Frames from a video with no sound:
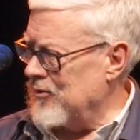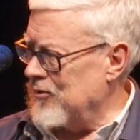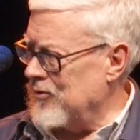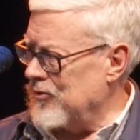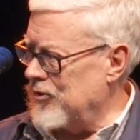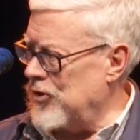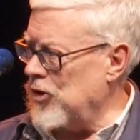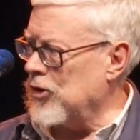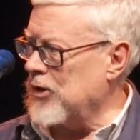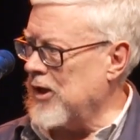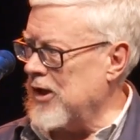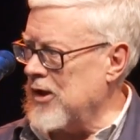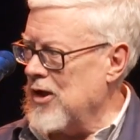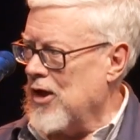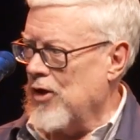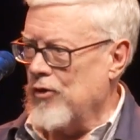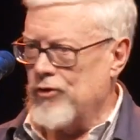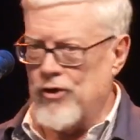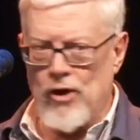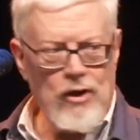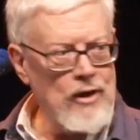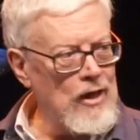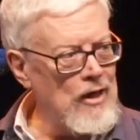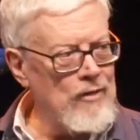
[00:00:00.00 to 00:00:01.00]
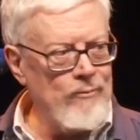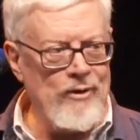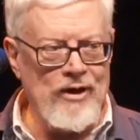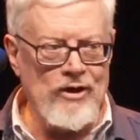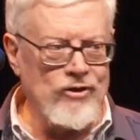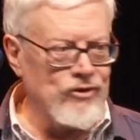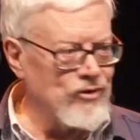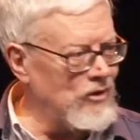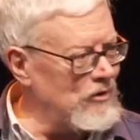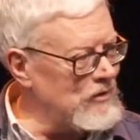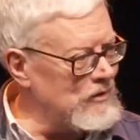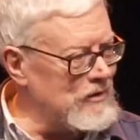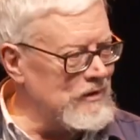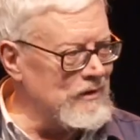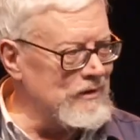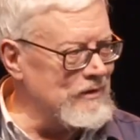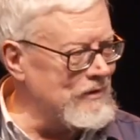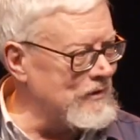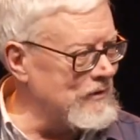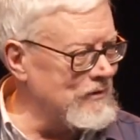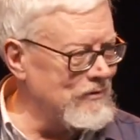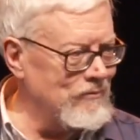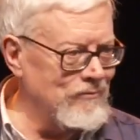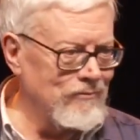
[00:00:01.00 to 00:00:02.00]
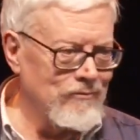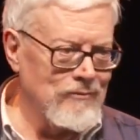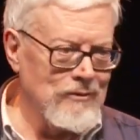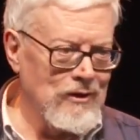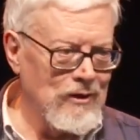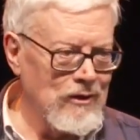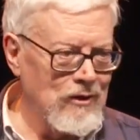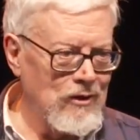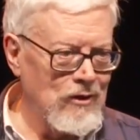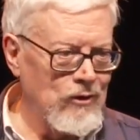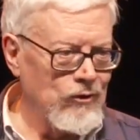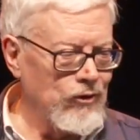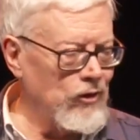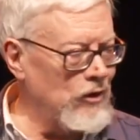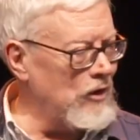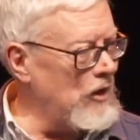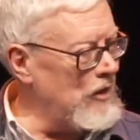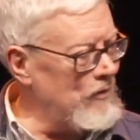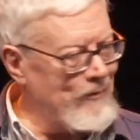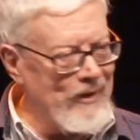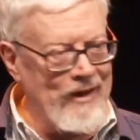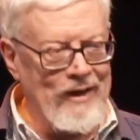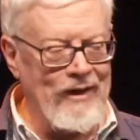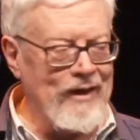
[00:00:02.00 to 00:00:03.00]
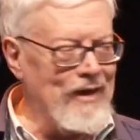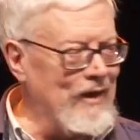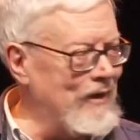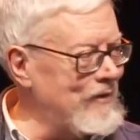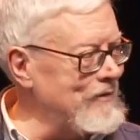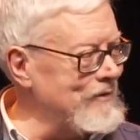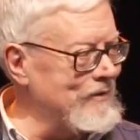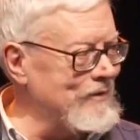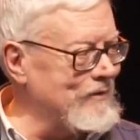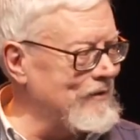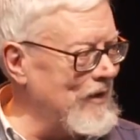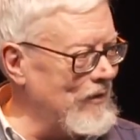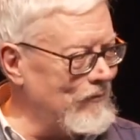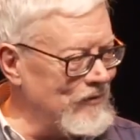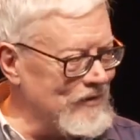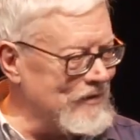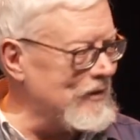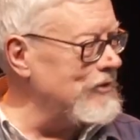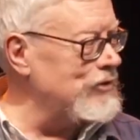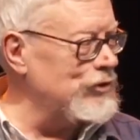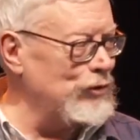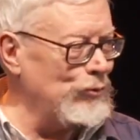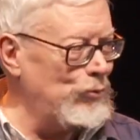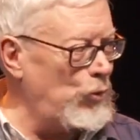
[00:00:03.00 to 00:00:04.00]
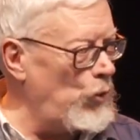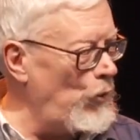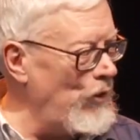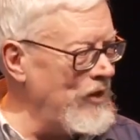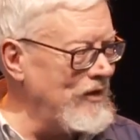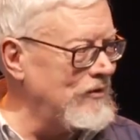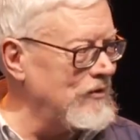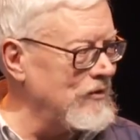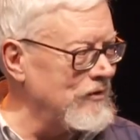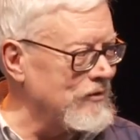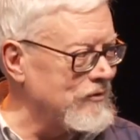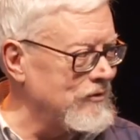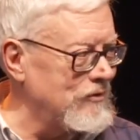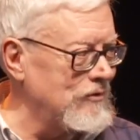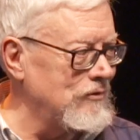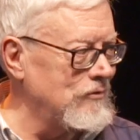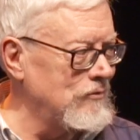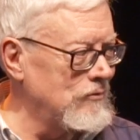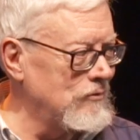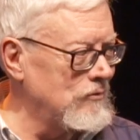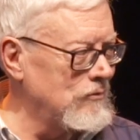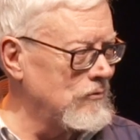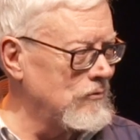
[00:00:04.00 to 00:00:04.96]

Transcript: There are going to be churches. There are going to be leaders that would disappoint us.